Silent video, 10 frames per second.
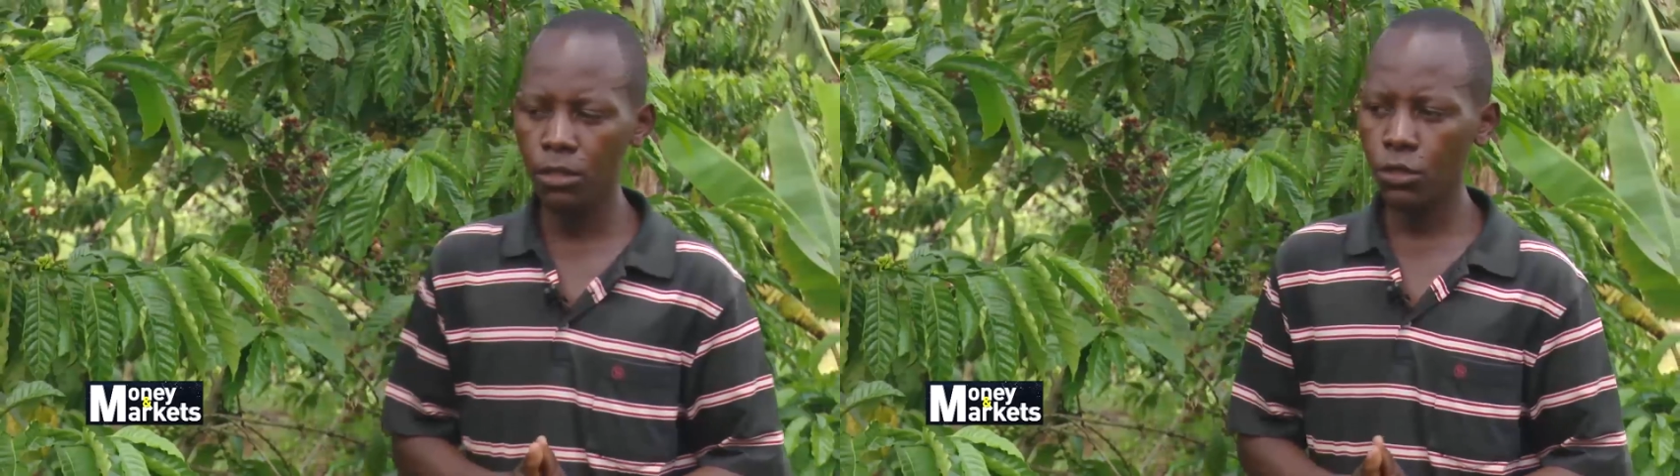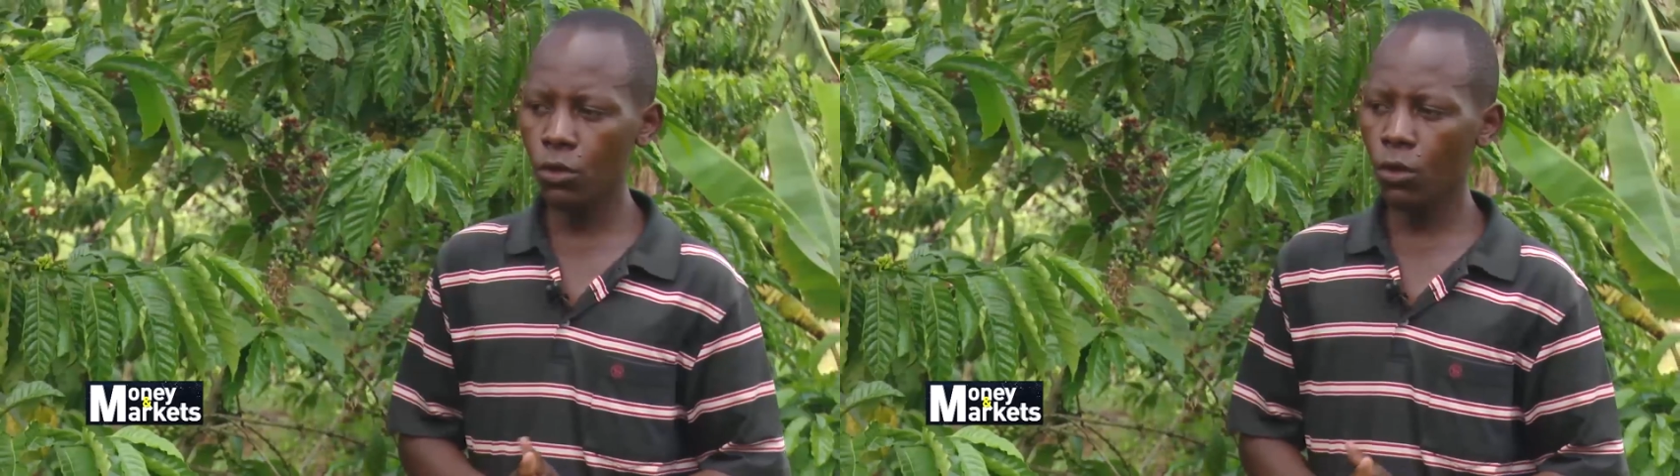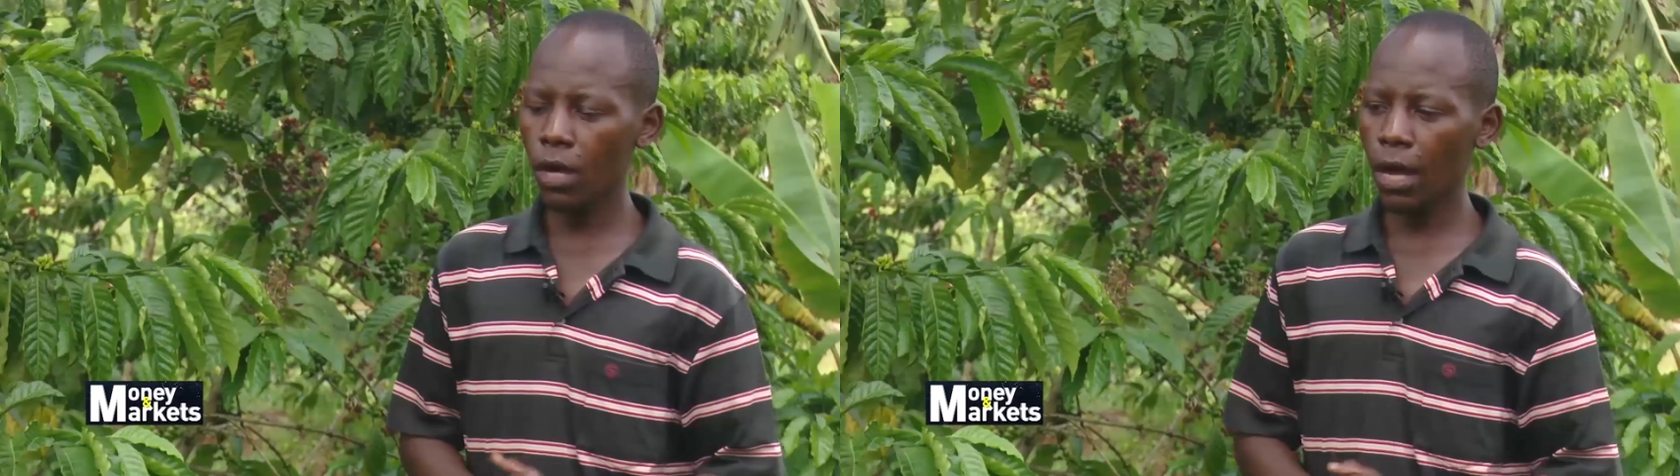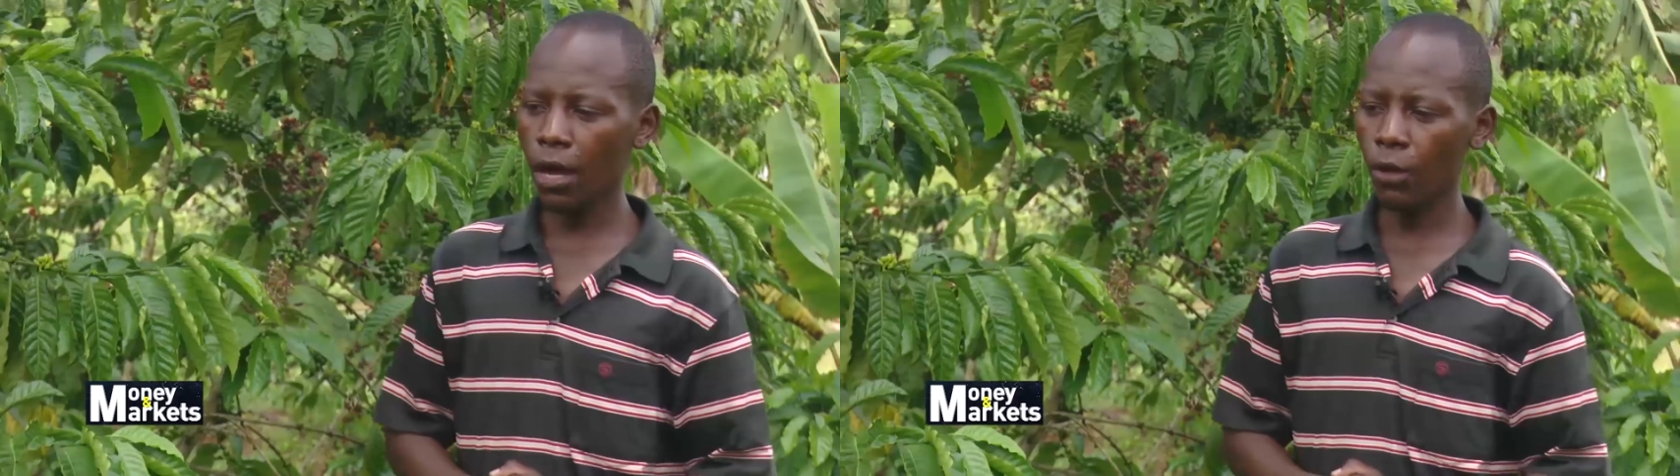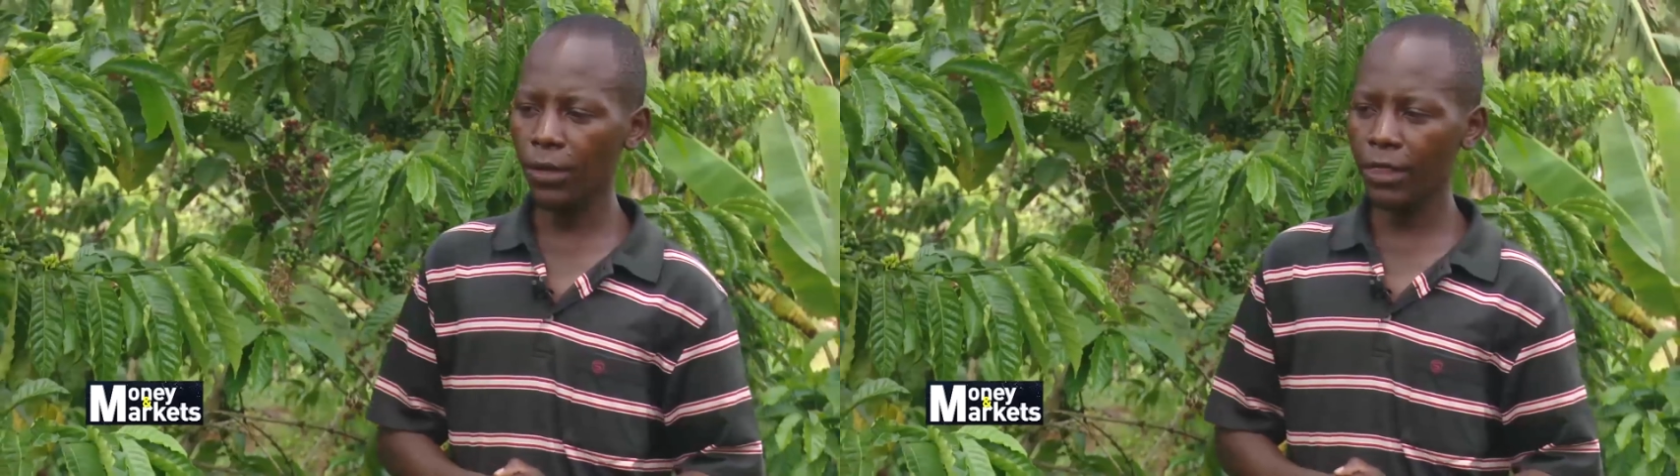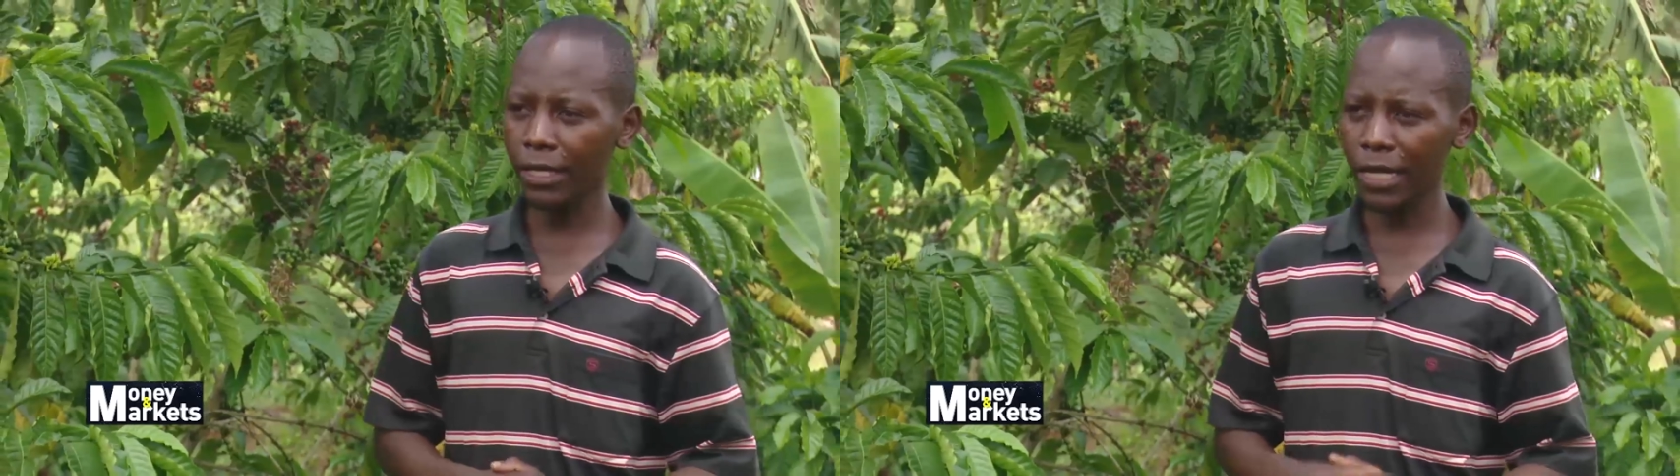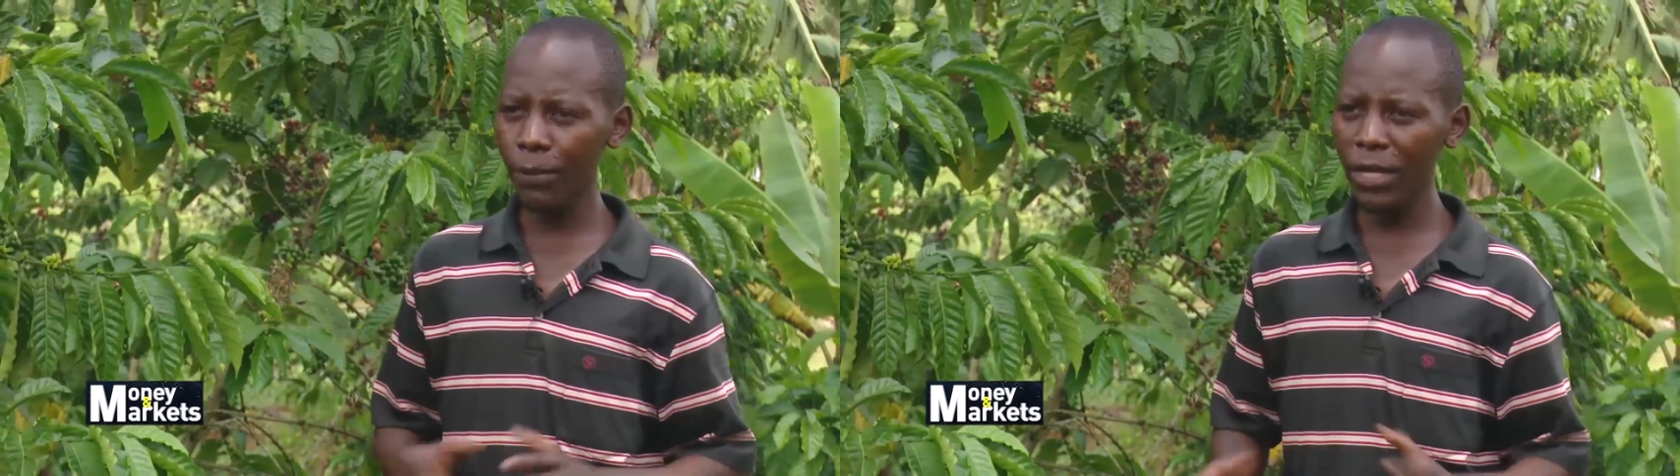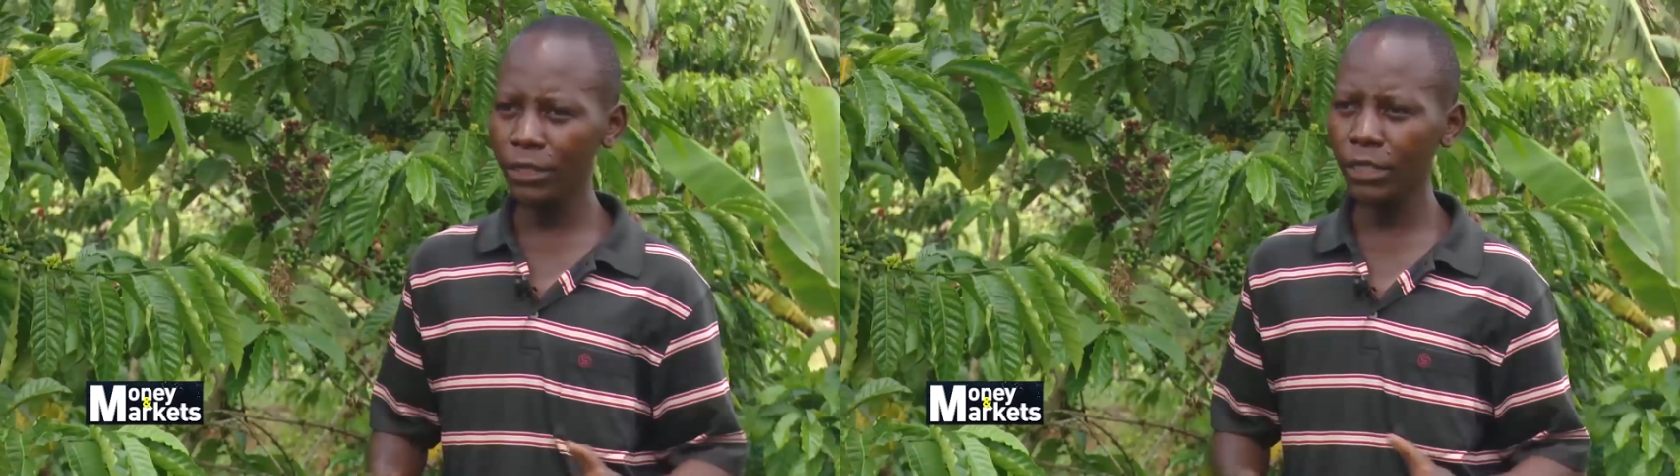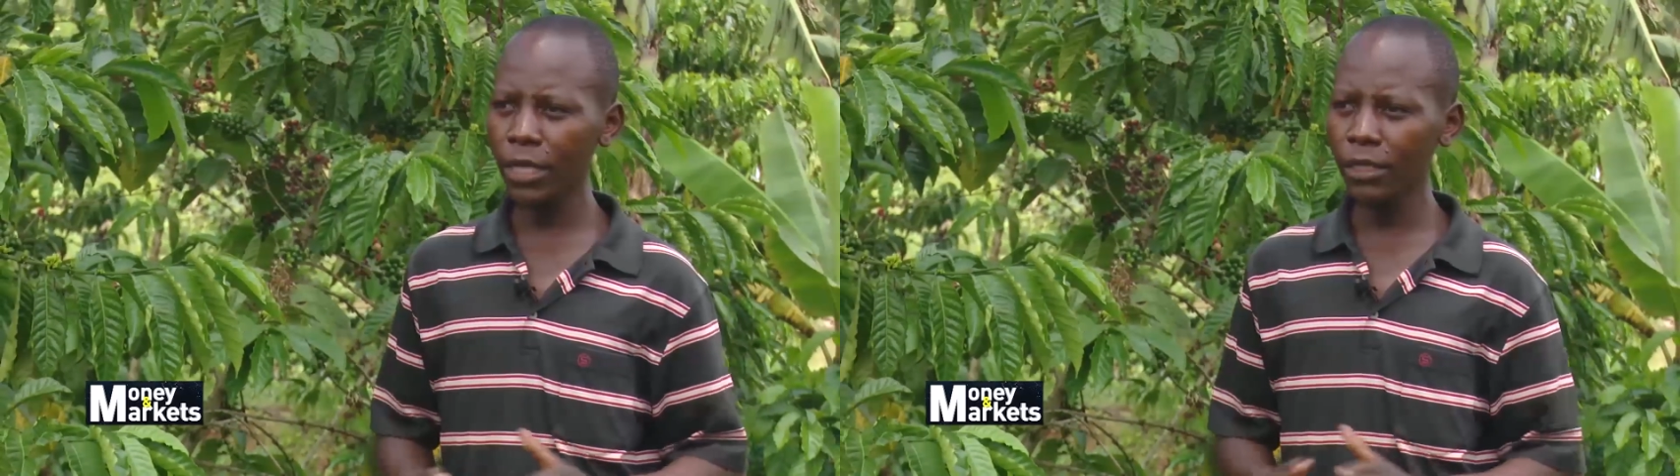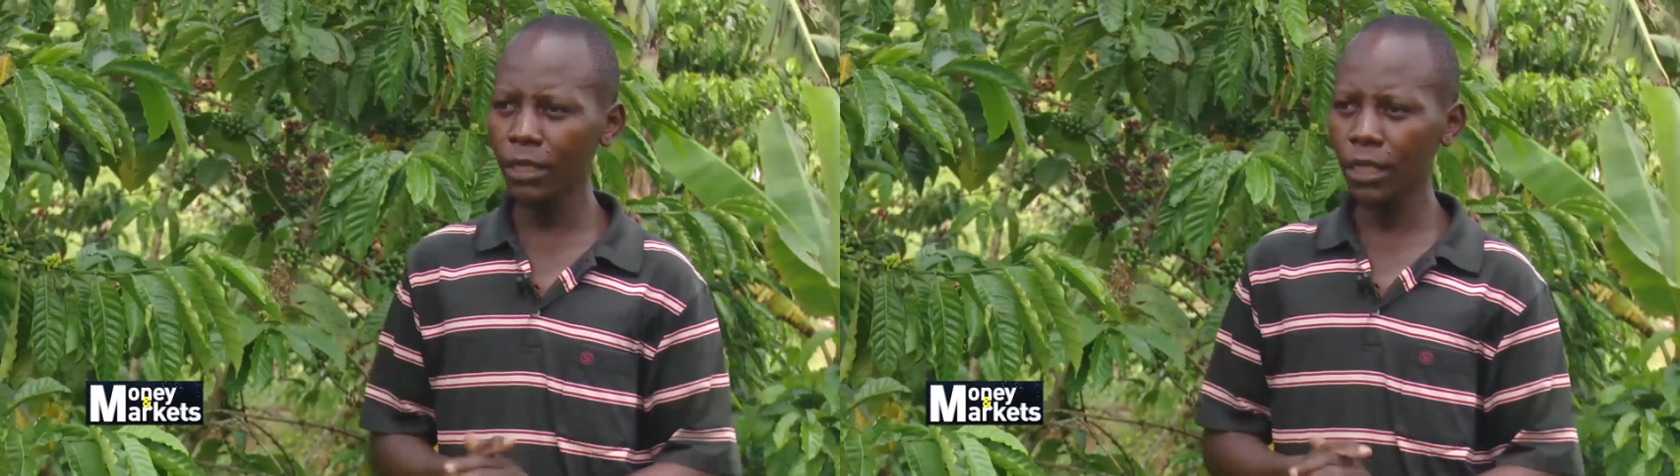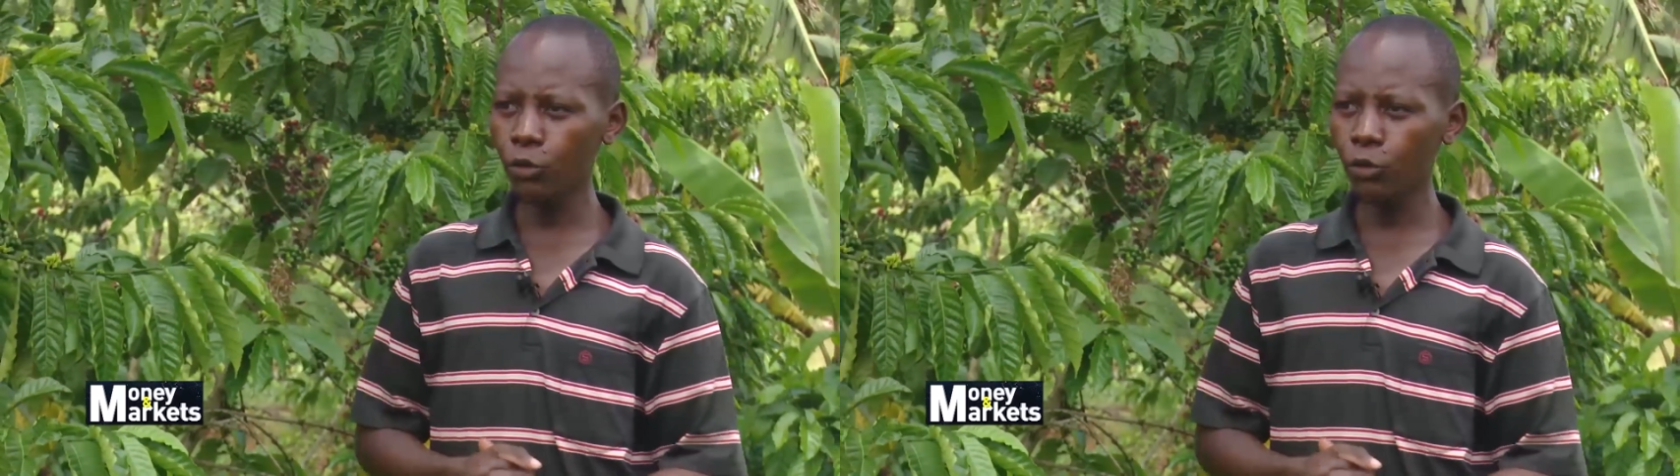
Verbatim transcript: So with the climate change,